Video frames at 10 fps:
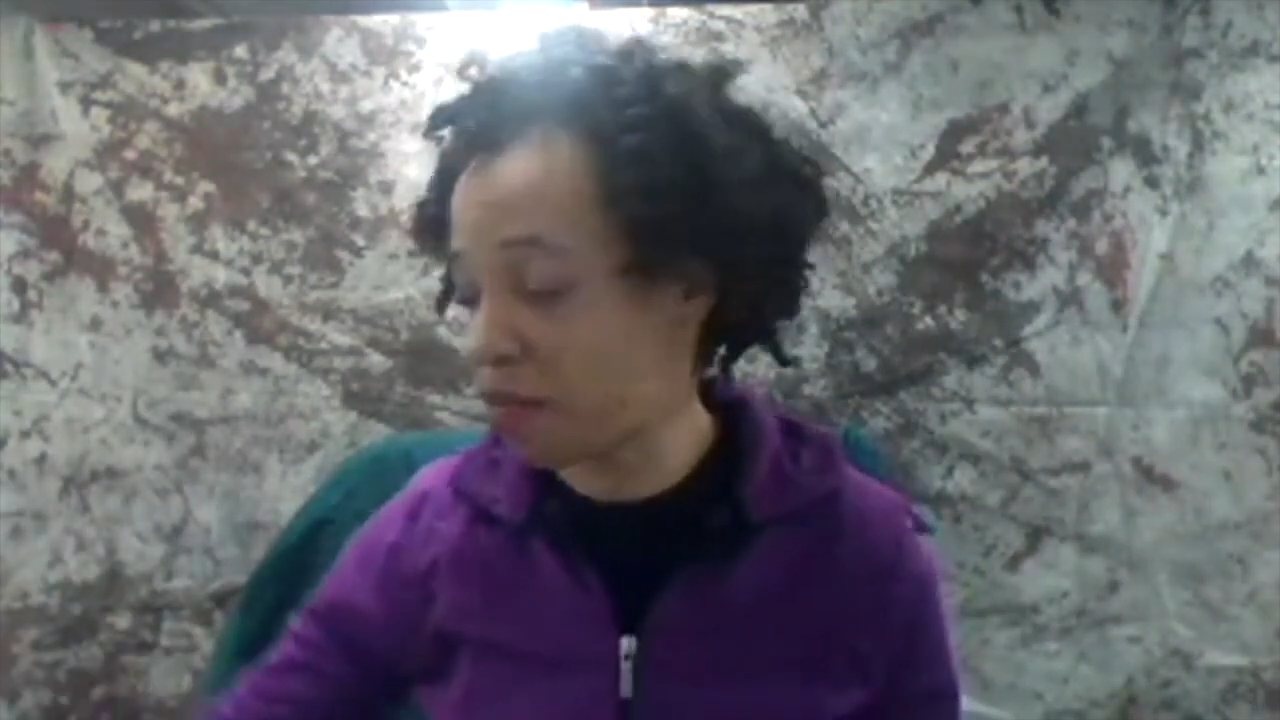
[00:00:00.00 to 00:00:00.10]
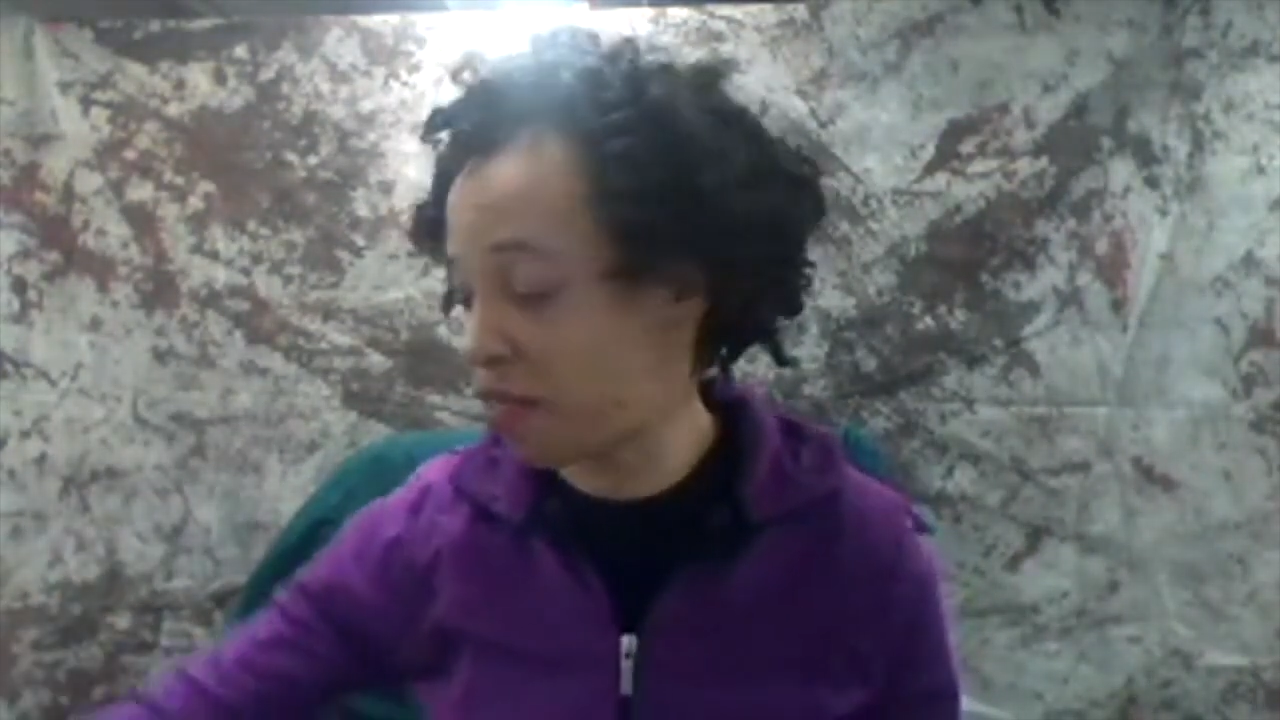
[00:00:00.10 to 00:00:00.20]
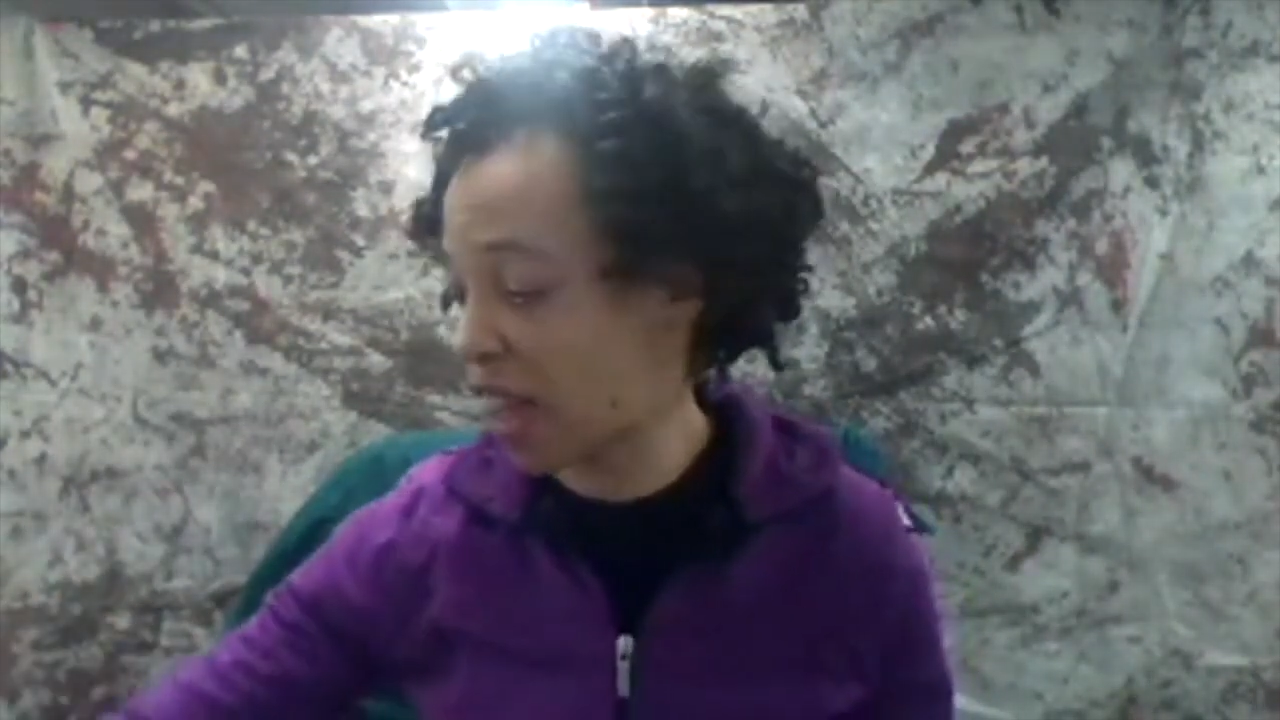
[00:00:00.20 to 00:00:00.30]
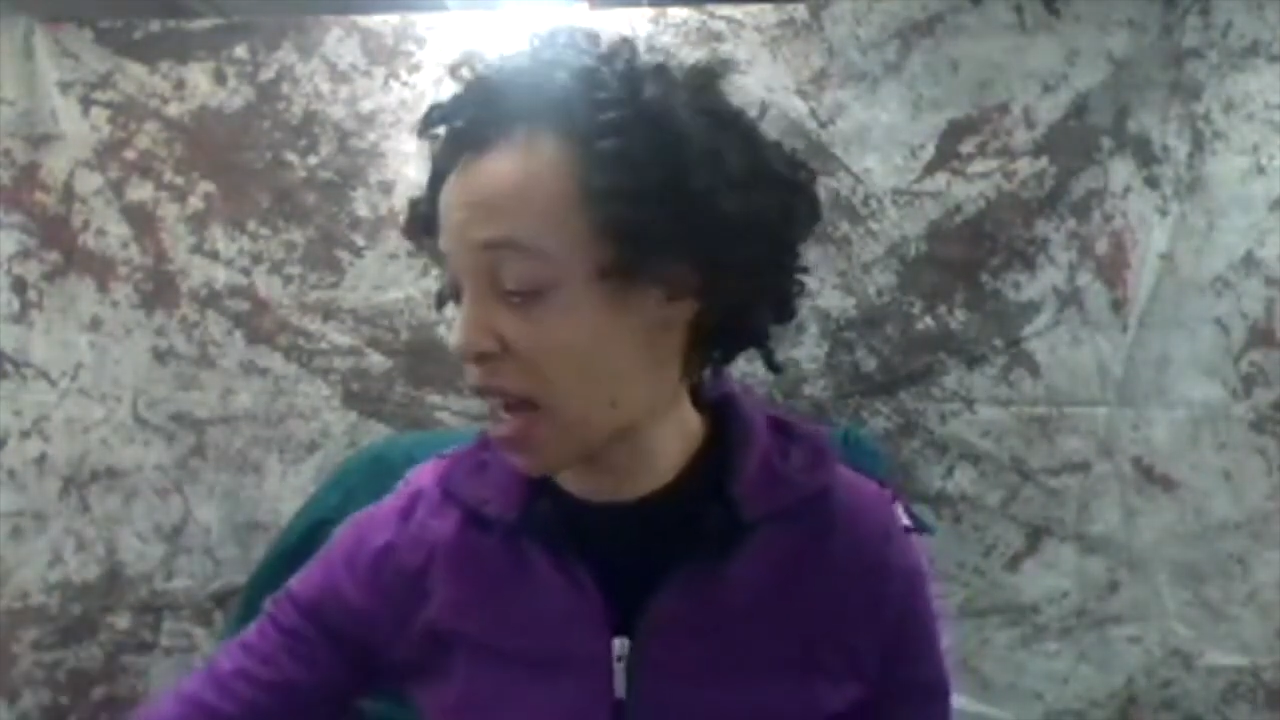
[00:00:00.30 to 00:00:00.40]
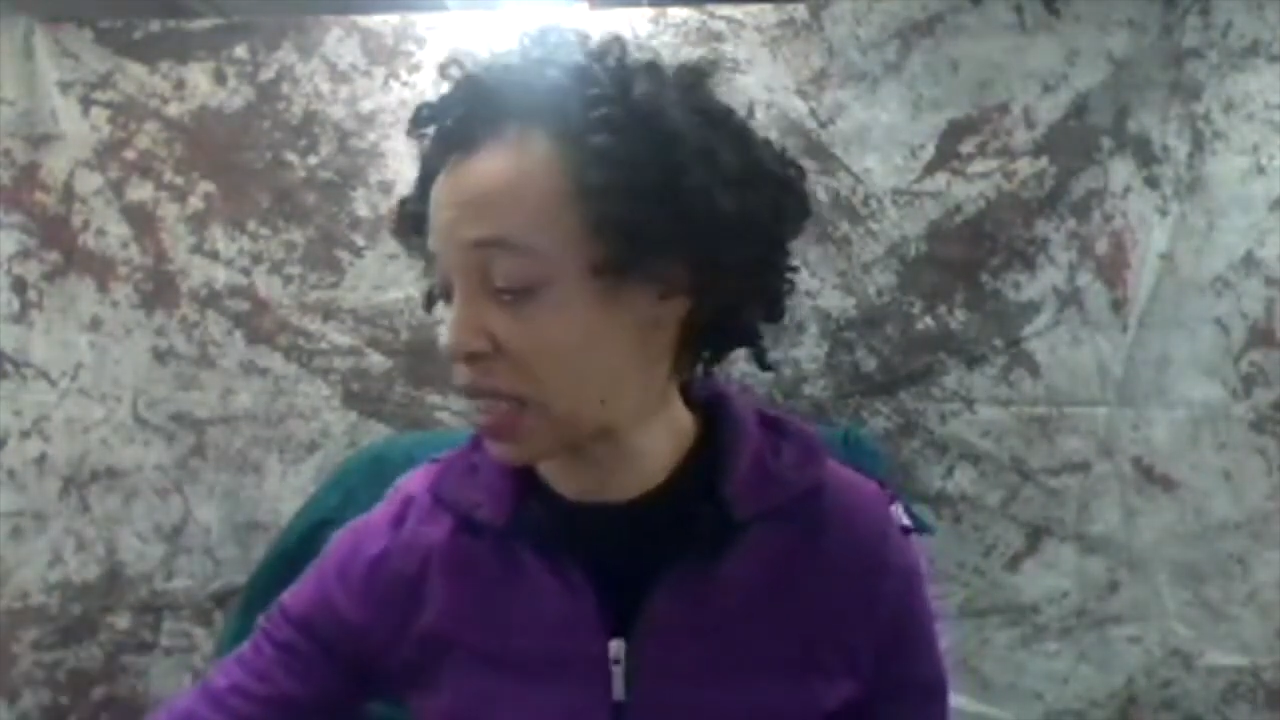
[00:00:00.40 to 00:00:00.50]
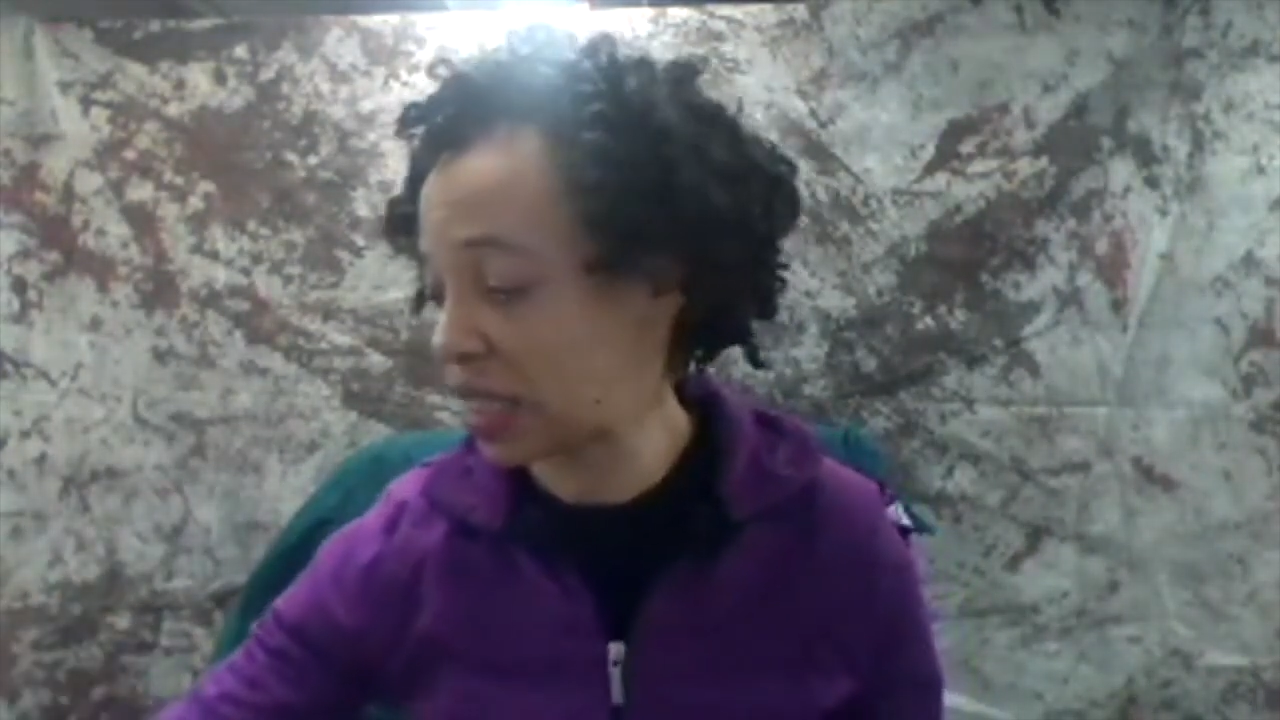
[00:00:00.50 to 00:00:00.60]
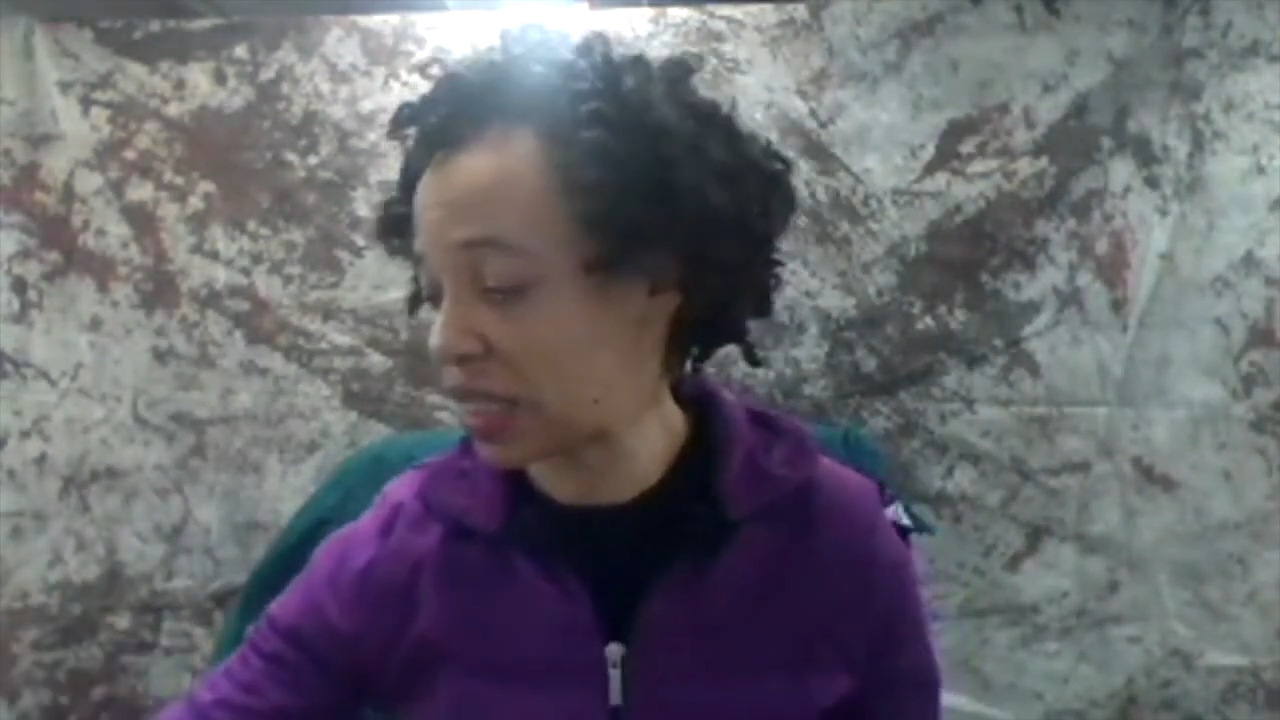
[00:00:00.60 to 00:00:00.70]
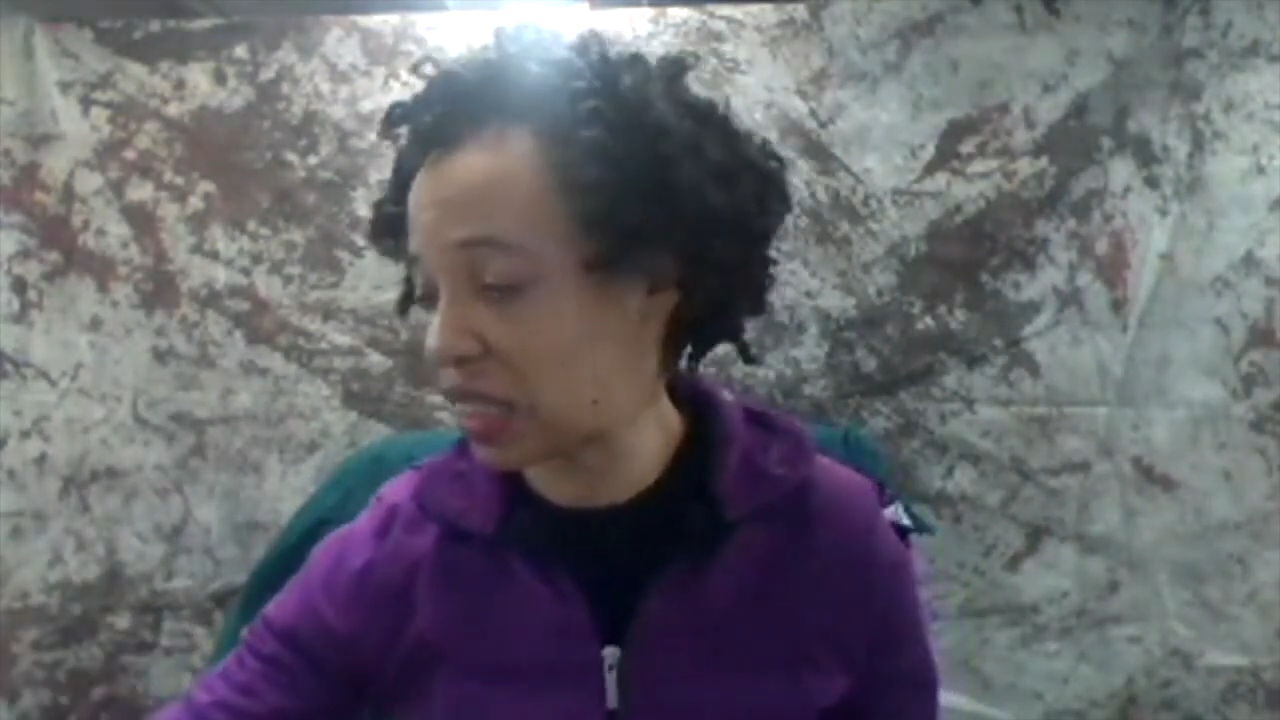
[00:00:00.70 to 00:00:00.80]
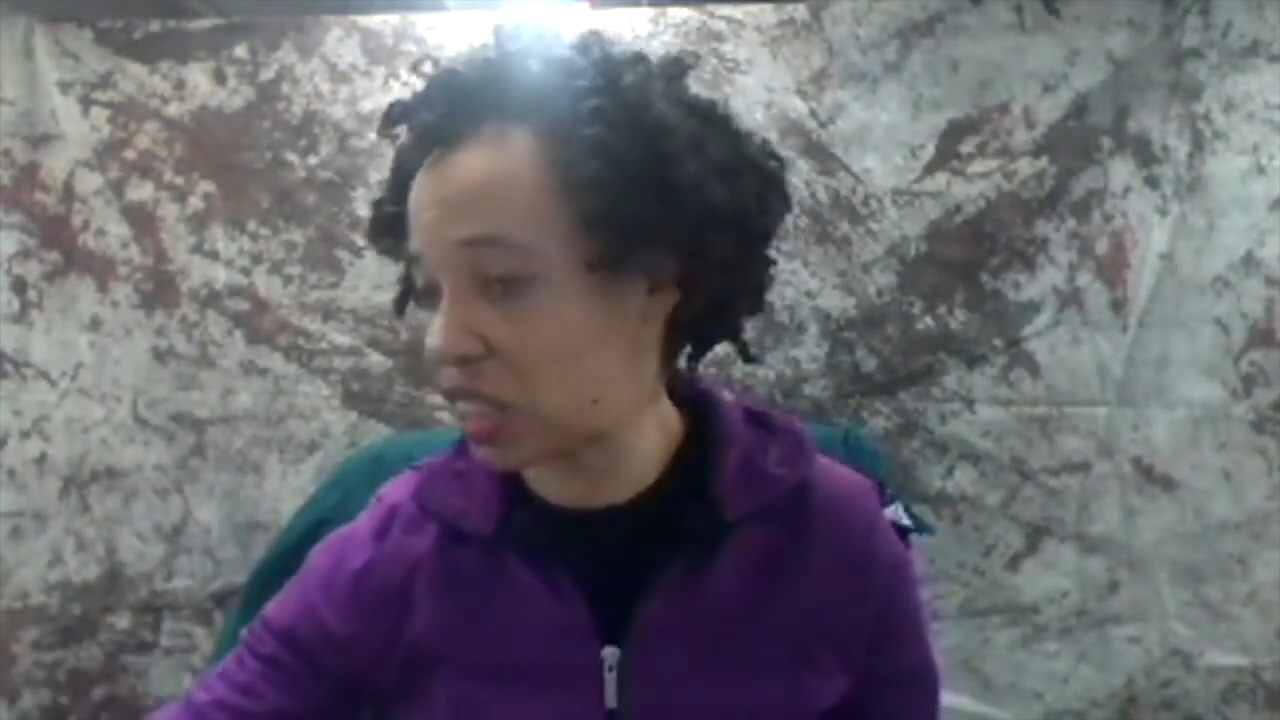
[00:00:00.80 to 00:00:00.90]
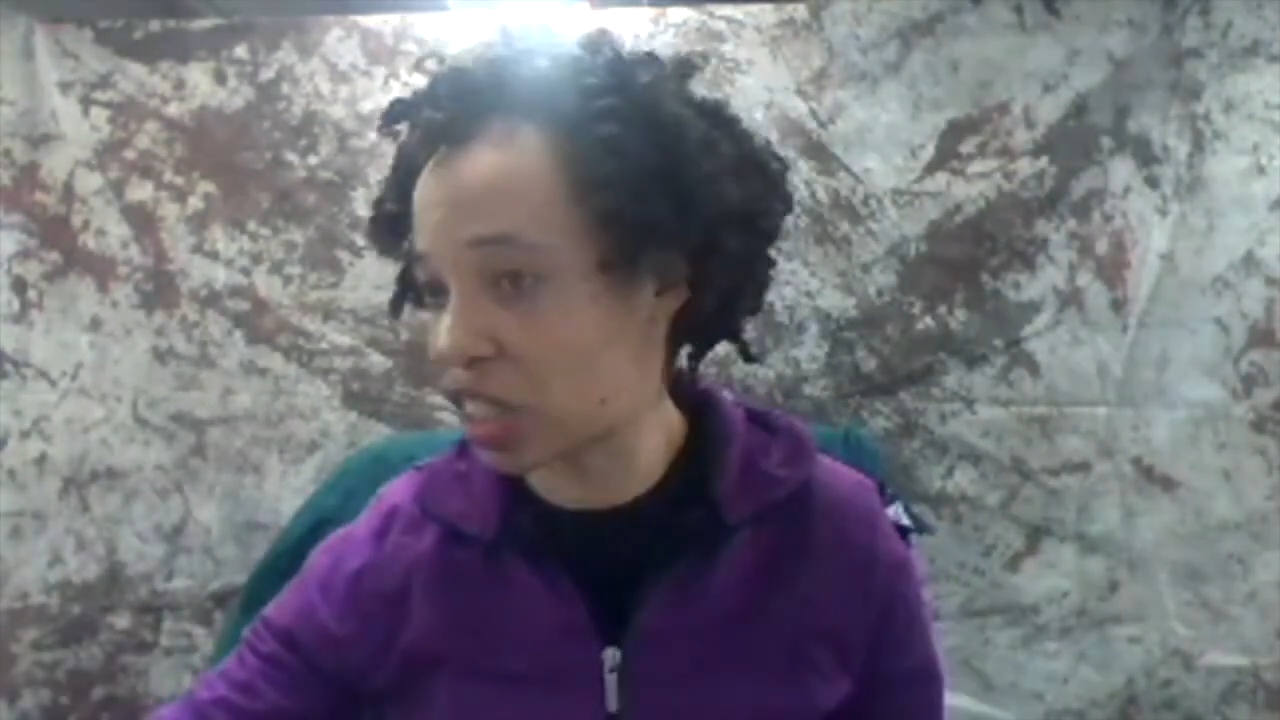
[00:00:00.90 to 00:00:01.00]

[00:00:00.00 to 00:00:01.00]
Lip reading: flaxseed